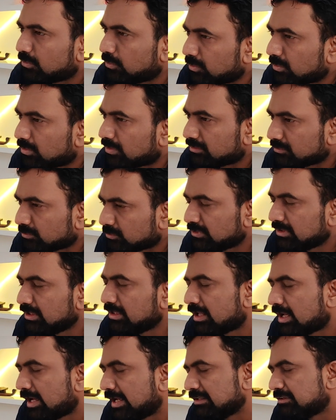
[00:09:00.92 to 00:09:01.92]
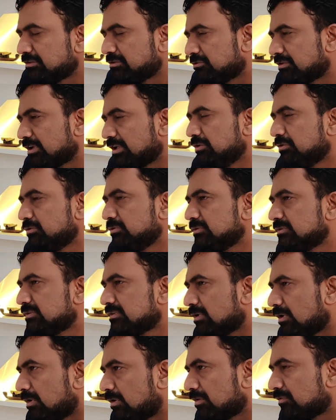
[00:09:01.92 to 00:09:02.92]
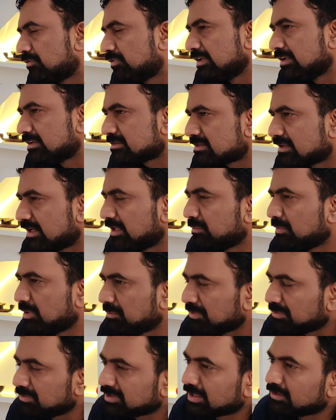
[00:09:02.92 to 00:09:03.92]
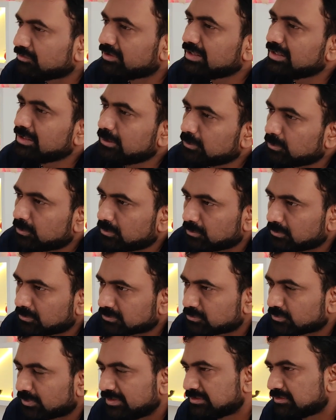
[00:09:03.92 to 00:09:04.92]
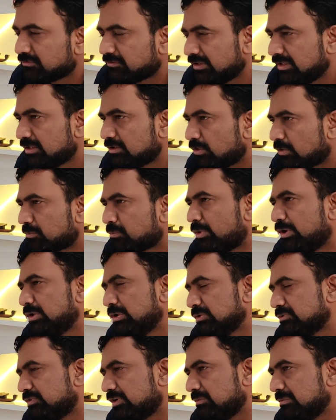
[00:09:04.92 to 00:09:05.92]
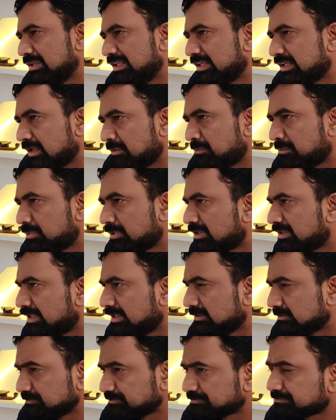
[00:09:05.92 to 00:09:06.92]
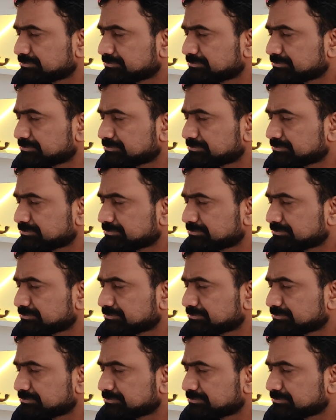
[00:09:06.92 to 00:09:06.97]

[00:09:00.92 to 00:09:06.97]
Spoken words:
or only night you can use, or finasteride maybe in a very low dose twice a week or 0.25 milligram per day,